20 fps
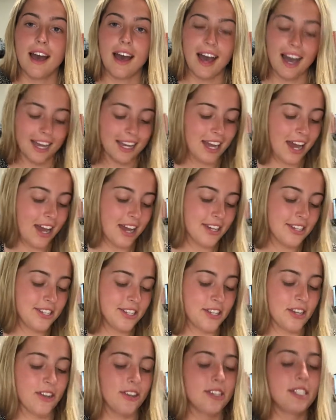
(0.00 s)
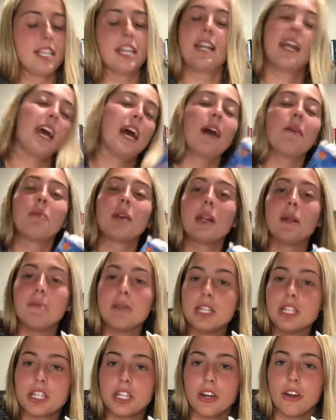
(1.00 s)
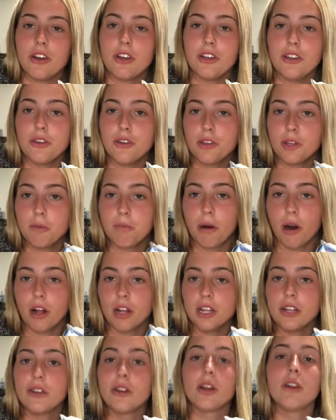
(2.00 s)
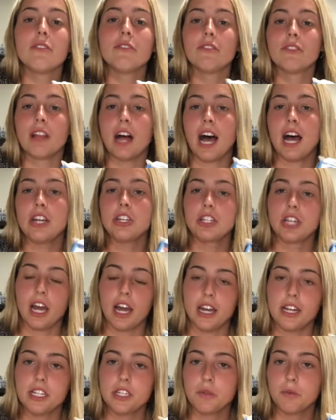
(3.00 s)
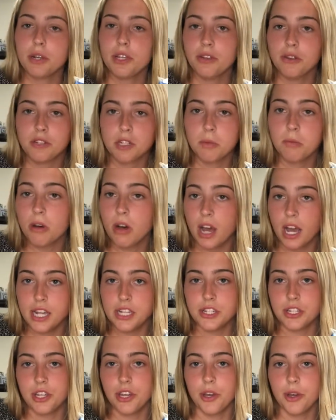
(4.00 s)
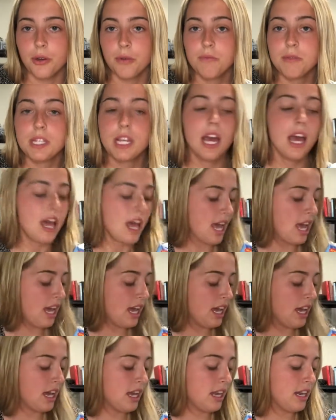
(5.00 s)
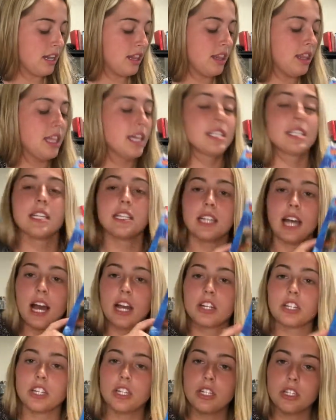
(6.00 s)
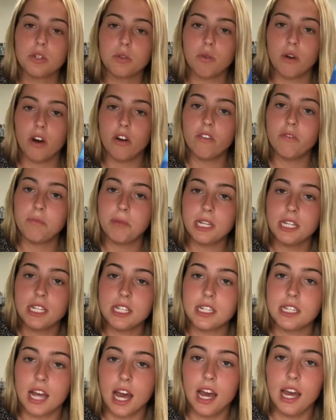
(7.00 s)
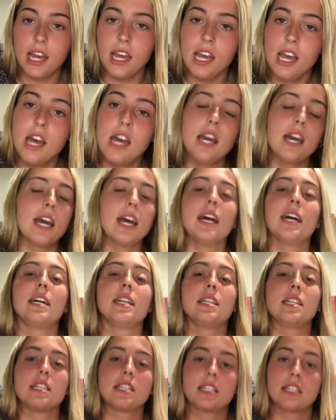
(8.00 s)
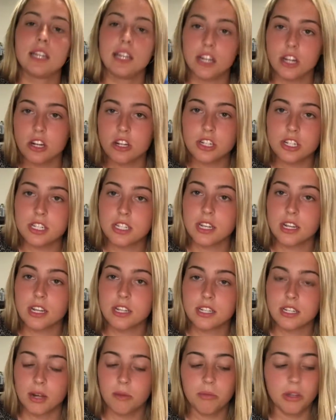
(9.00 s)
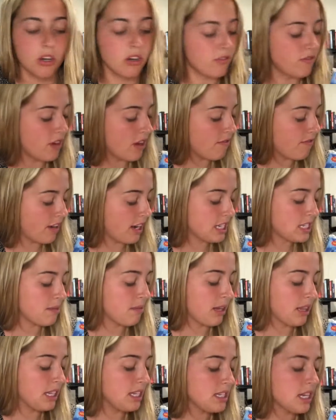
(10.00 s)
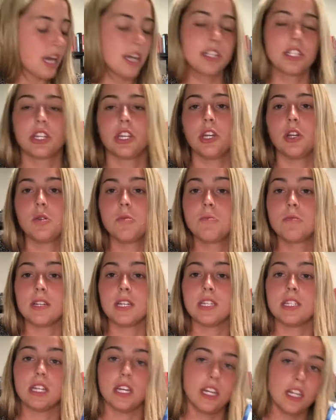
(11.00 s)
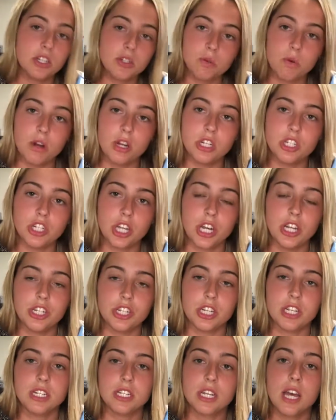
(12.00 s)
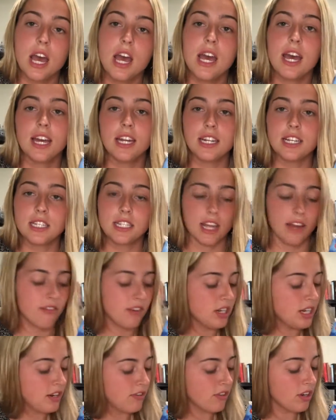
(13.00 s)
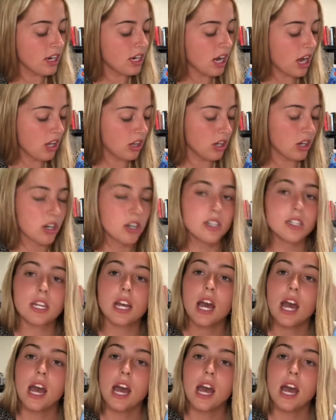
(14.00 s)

Hi guys, so today I'm going to be showing you the Polychrome Flash Ice Reusable Ice Cubes. And this is actually a 12 piece set. And here are just some little fun facts about these ice cubes is each one changes into 7 different colors.